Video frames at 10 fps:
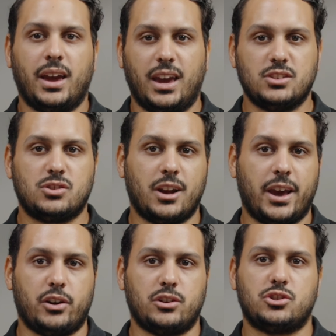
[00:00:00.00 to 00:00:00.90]

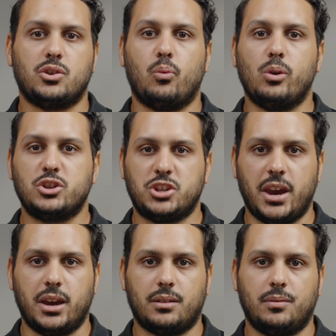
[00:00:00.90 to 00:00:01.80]
insulators will
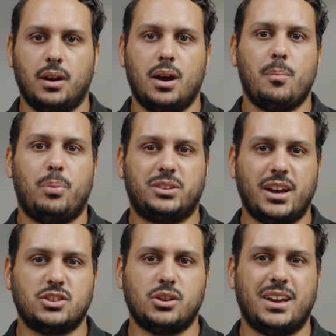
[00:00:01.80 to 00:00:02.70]
shake,
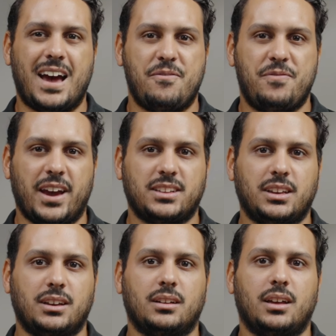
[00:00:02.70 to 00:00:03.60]
potentially
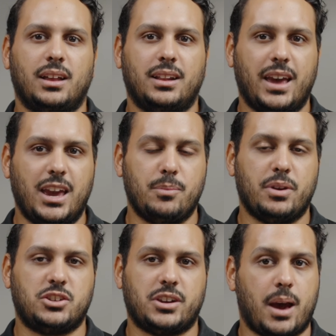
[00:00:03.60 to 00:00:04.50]
affecting the
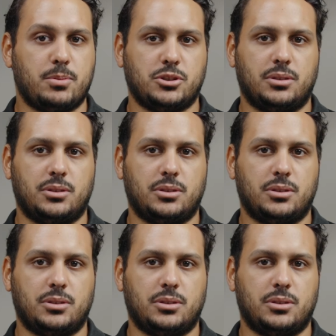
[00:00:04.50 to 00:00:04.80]
image capture.